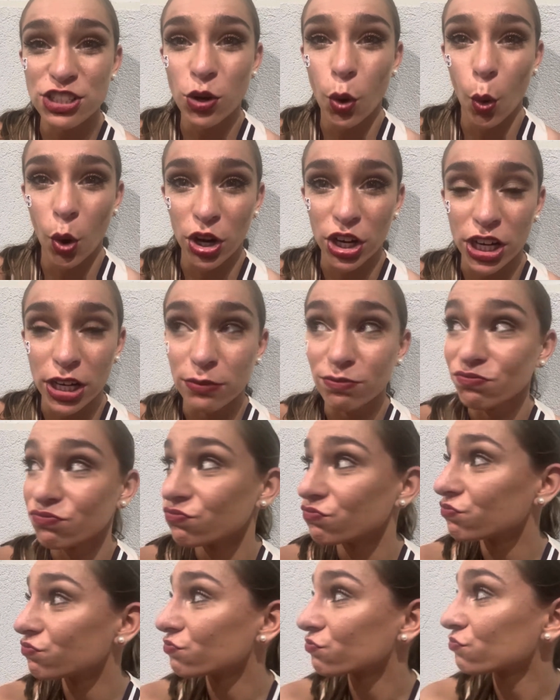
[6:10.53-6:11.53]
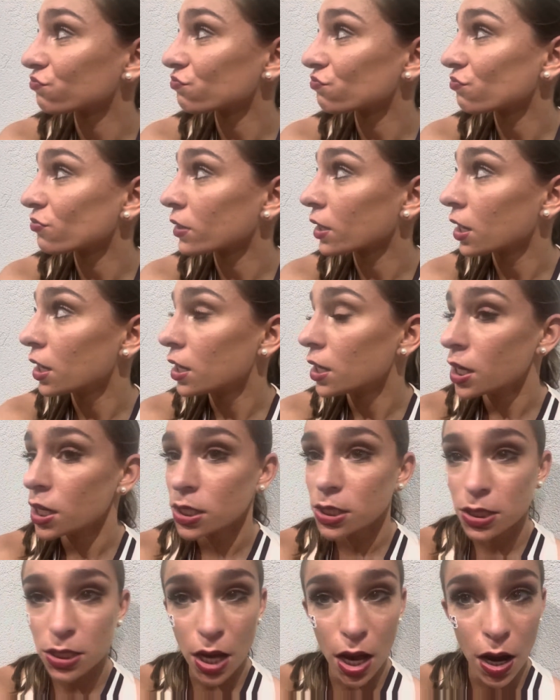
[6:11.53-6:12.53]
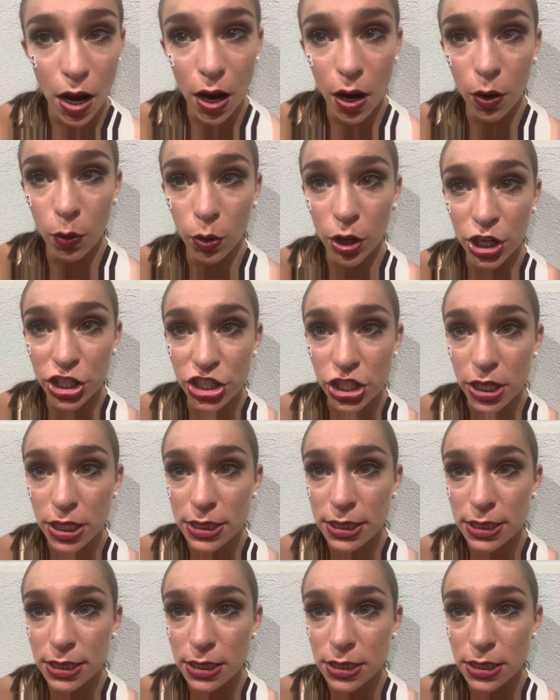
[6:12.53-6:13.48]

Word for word: quarter. So we're just